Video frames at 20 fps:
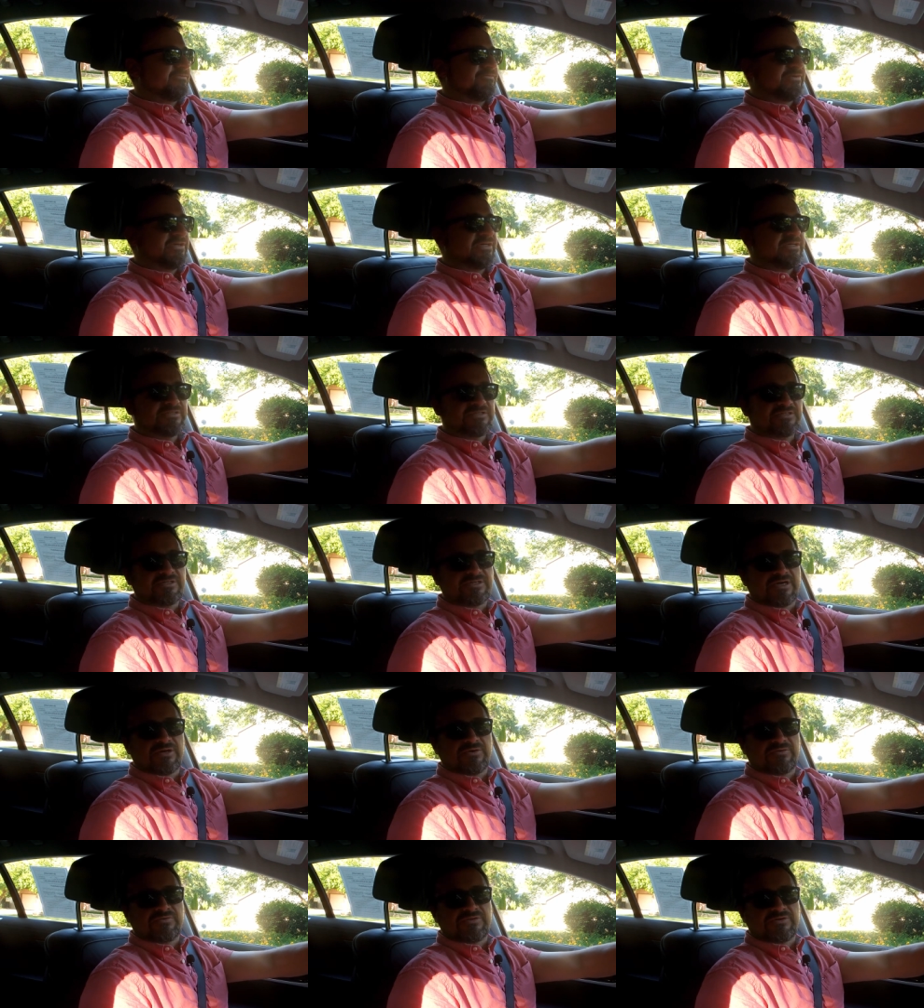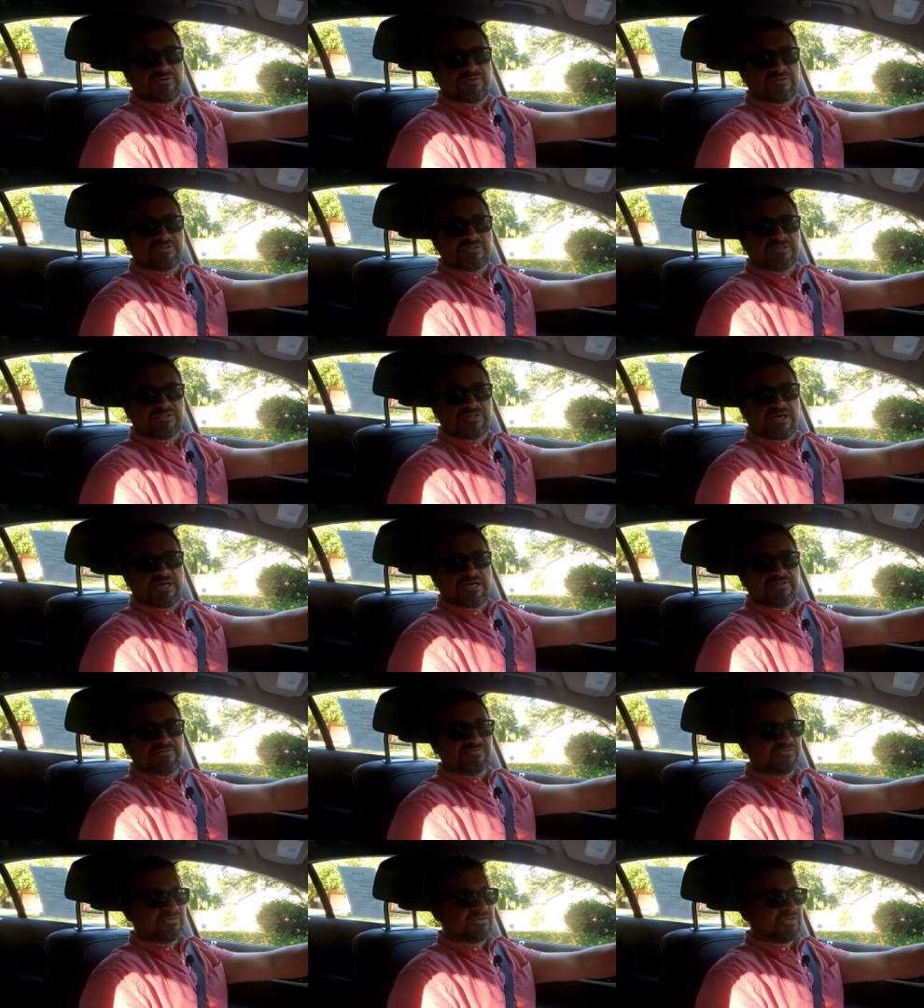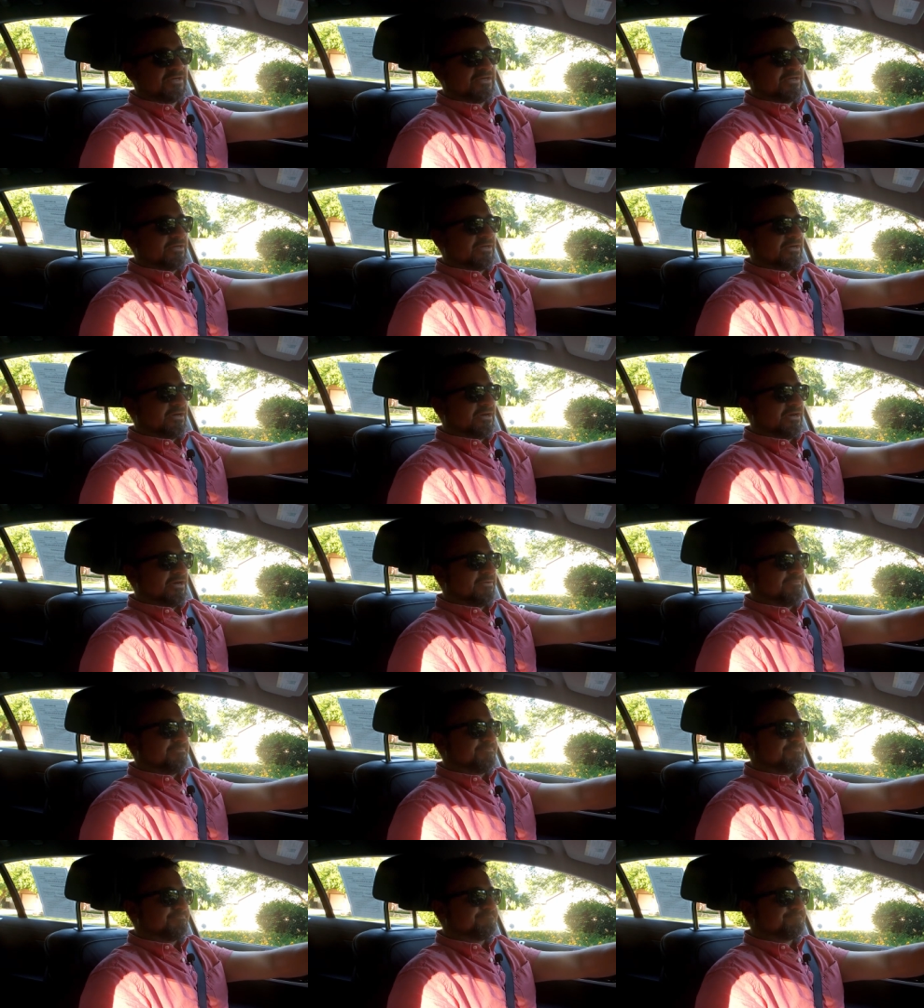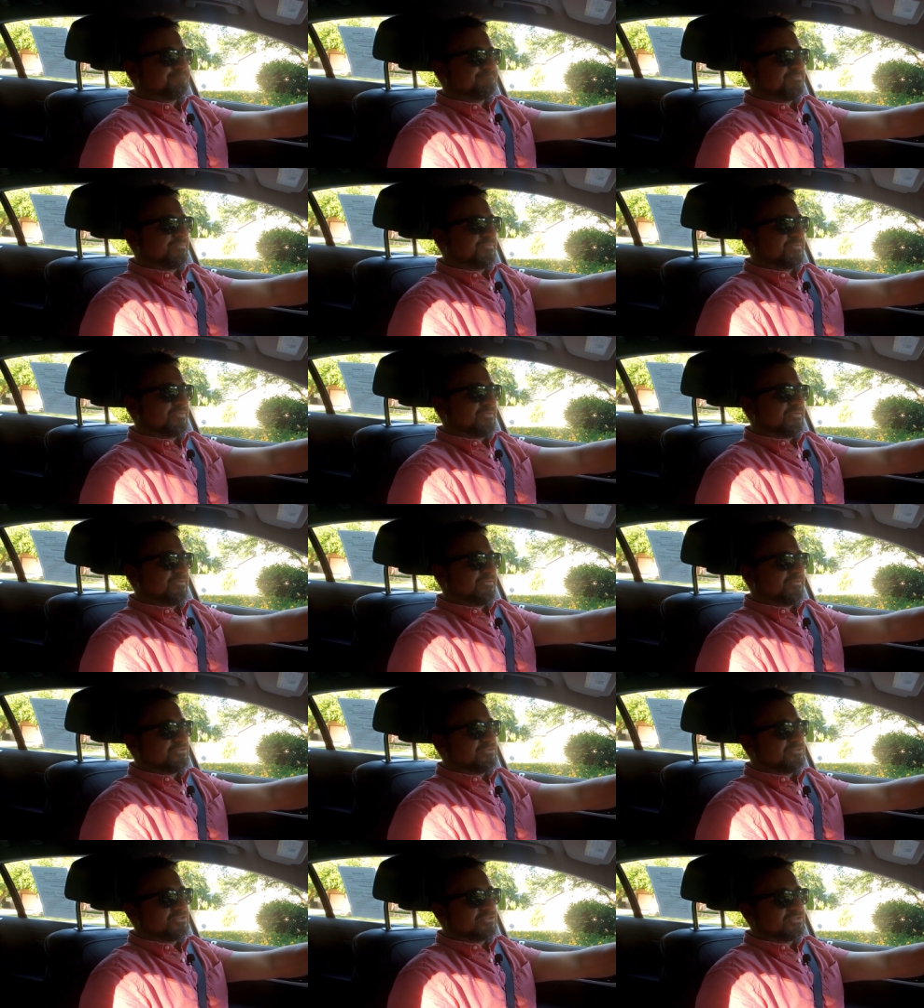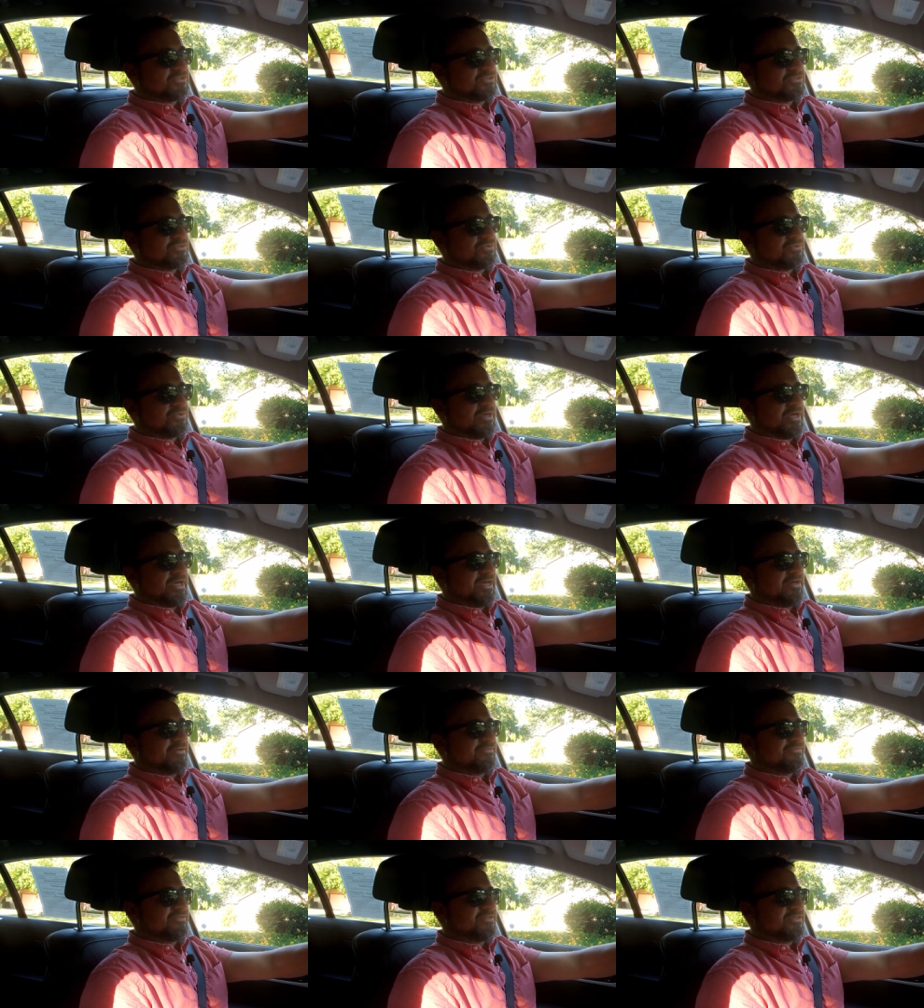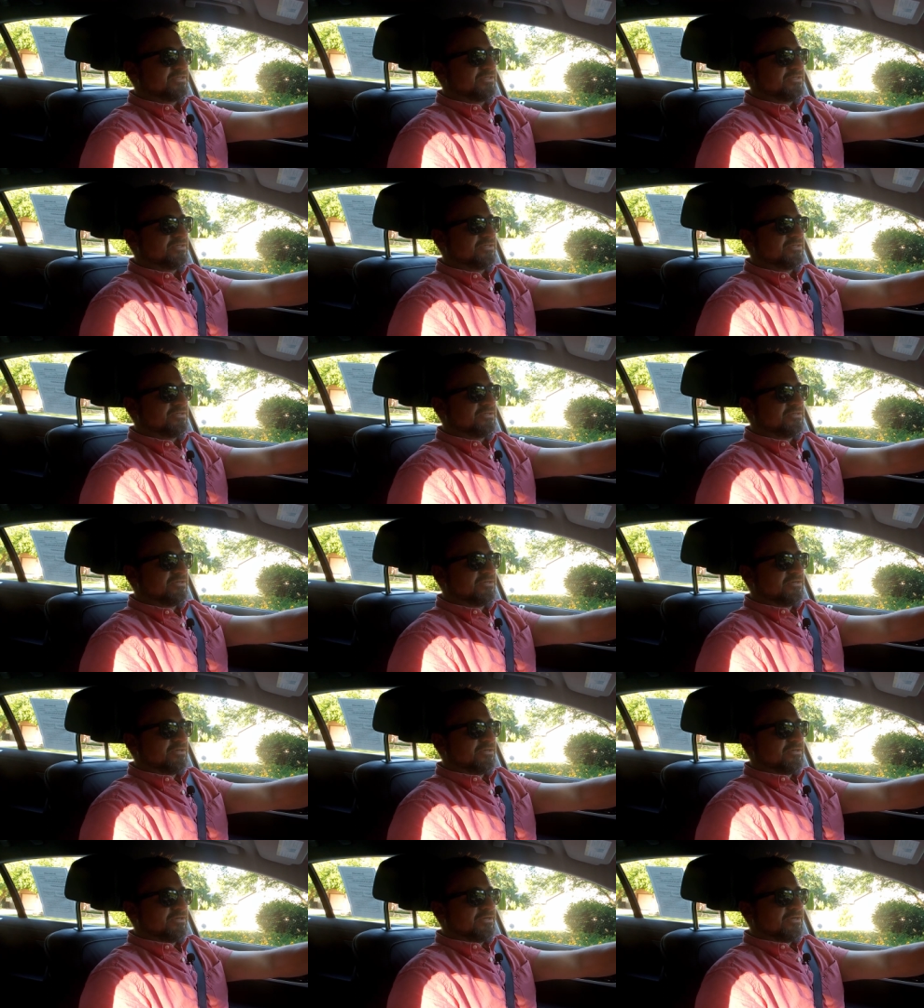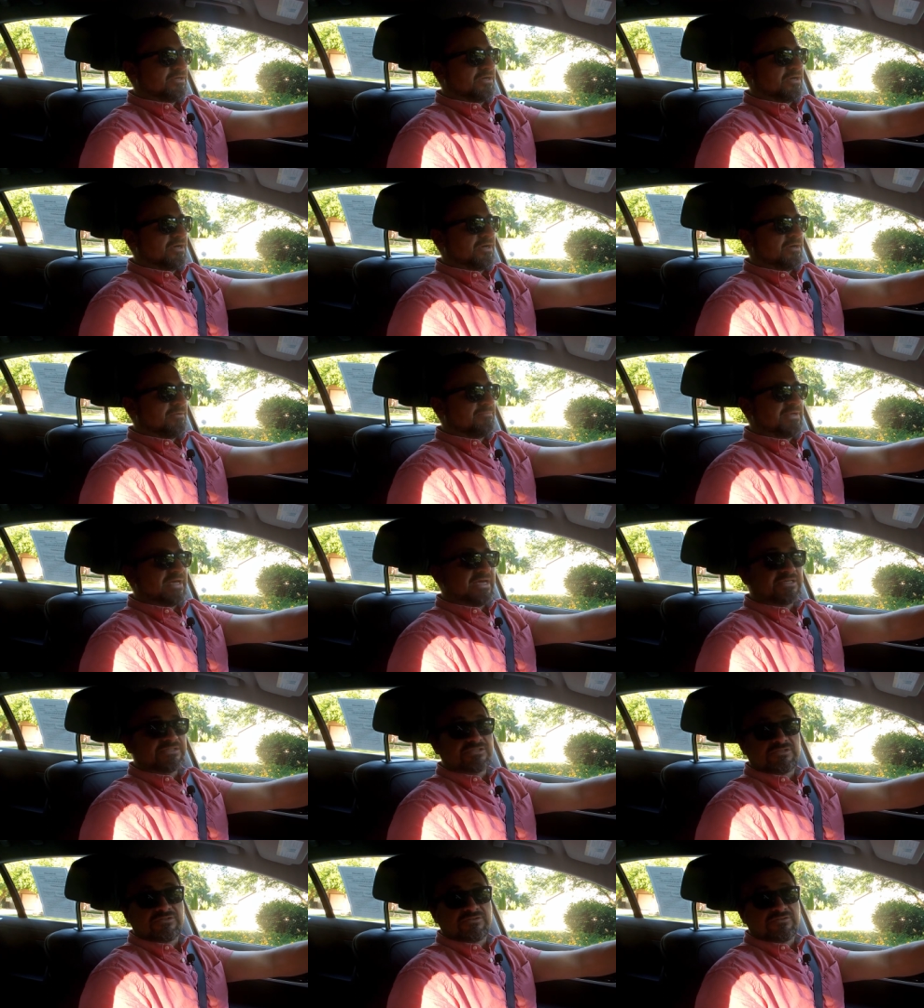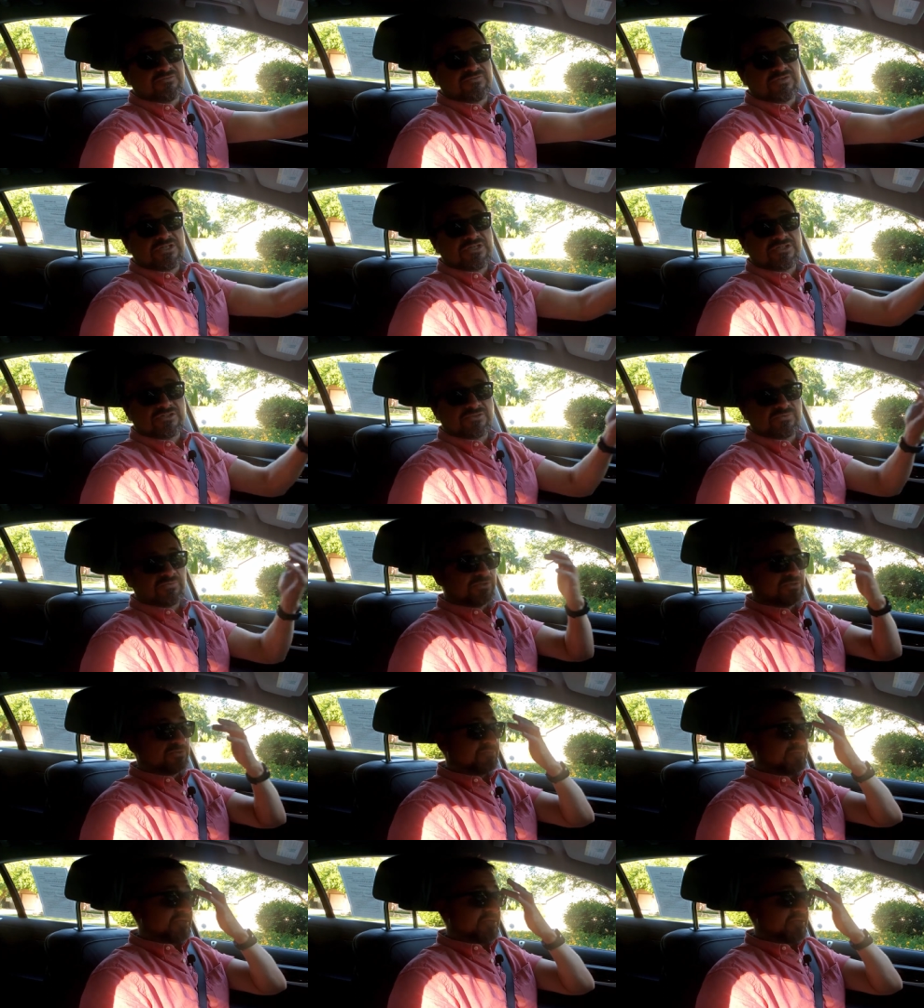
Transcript: phasing out their sedans um, just to have the um, S U Vs, which